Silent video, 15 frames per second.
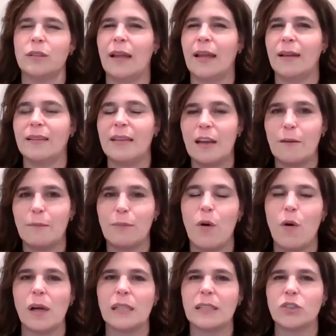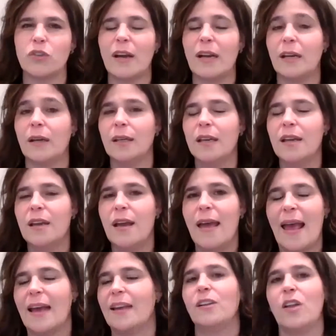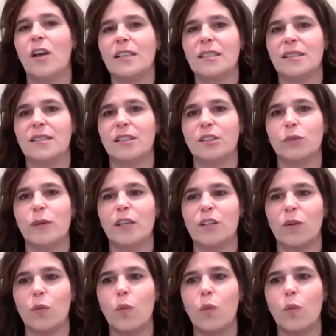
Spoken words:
like take a pause, try to analyze the situation.